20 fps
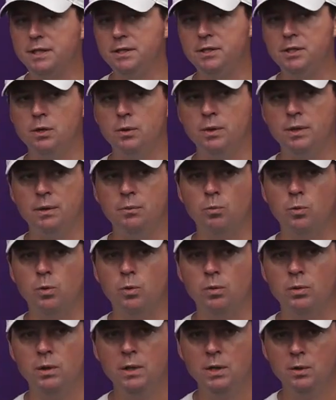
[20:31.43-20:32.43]
And, you know, and then
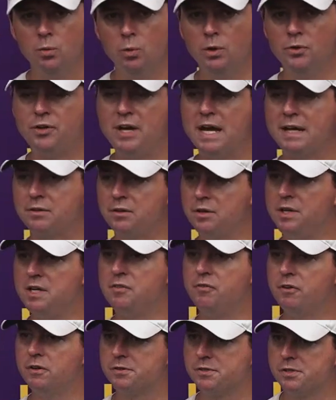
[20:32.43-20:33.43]
we'll attack the
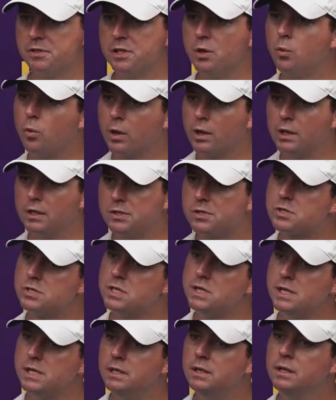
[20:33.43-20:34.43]
defenses that we're going to
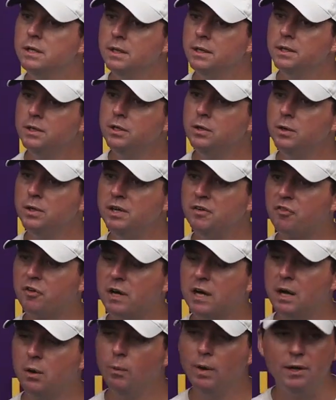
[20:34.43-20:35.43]
see, you know, in
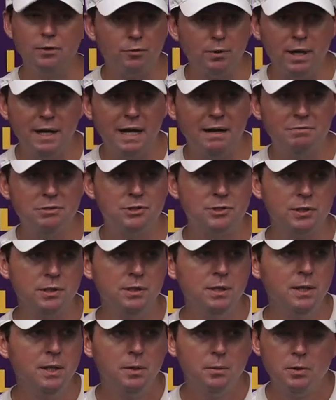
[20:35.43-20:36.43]
different kind of ways, right?
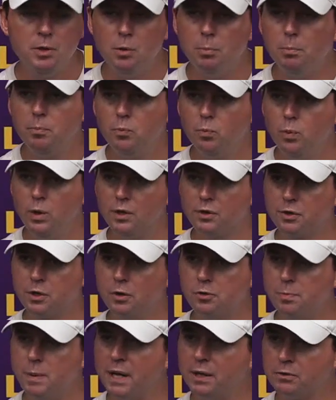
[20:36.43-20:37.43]
Obviously, you know, with
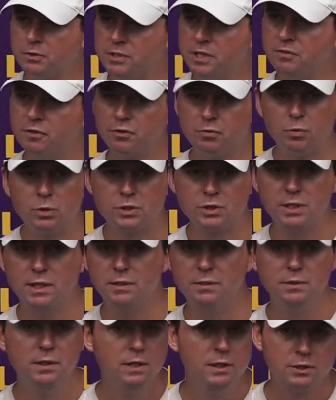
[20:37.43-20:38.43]
Coach Baker's defense, we're
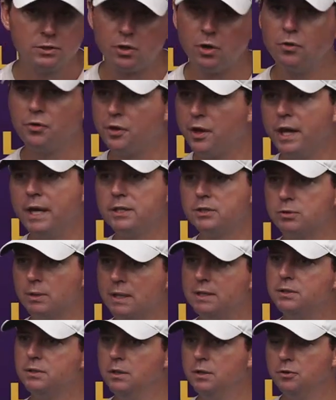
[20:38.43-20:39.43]
seeing certain things,
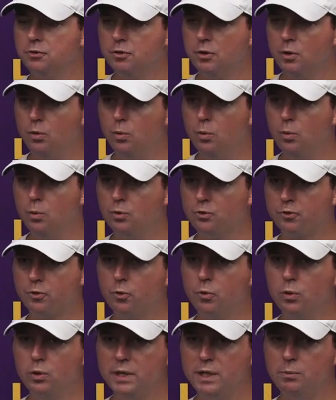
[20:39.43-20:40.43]
right? So
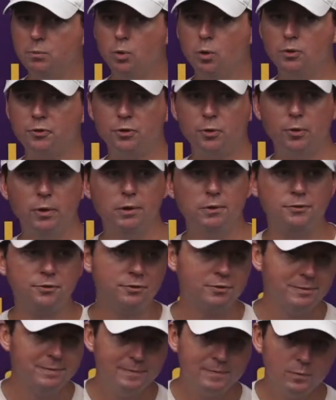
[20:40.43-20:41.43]
we'll lean more
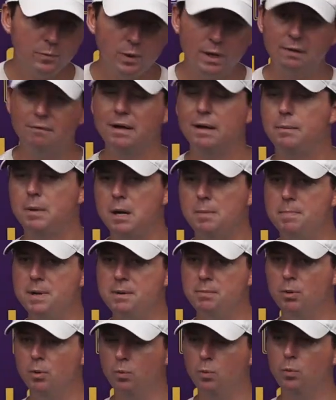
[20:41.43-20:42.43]
towards whatever that might
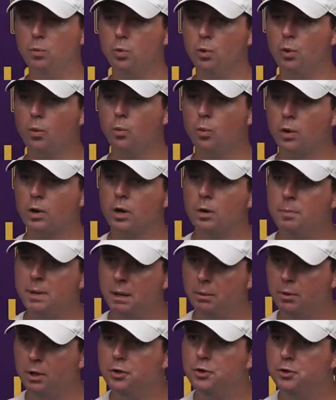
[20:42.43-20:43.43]
be. But we're going to be
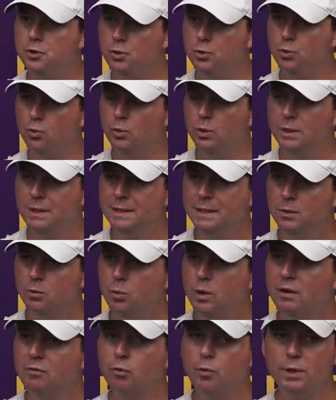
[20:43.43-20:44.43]
able to do
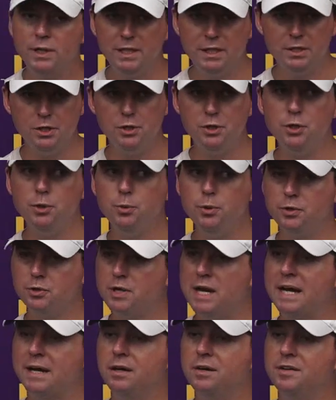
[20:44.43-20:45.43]
whatever we need to do to
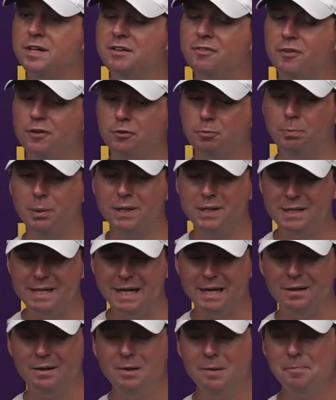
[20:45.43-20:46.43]
attack the defense, but
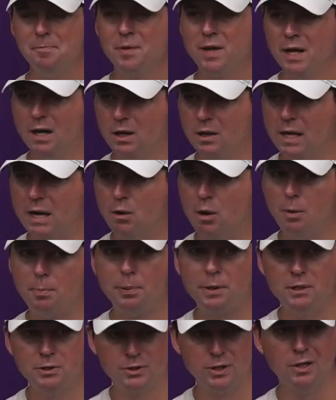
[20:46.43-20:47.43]
yet allow our
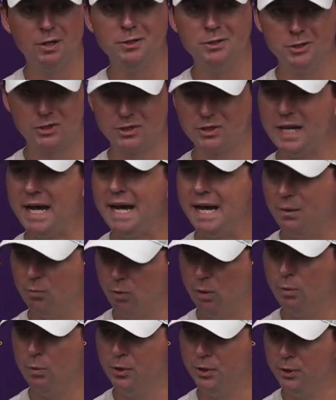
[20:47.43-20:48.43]
players to
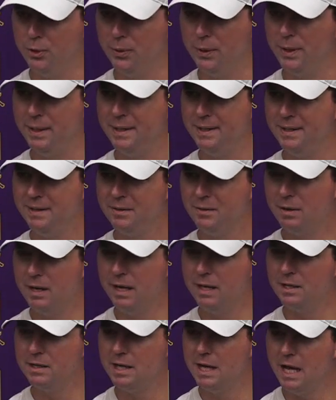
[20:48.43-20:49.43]
understand what we're doing,
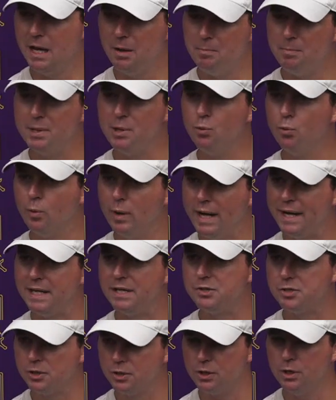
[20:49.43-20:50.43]
right, and be
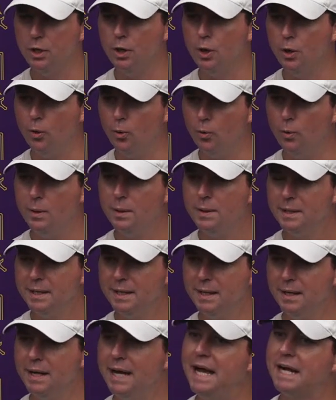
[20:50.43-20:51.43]
ready to go
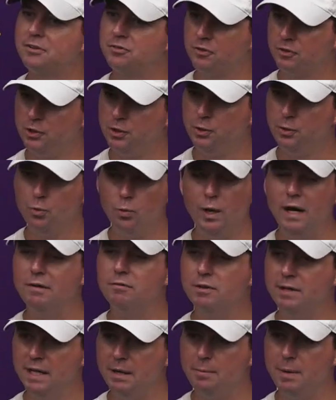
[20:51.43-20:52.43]
execute
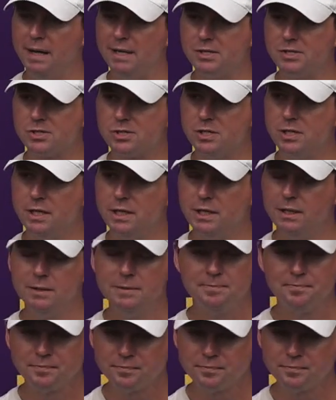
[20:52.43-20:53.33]
whatever they might see.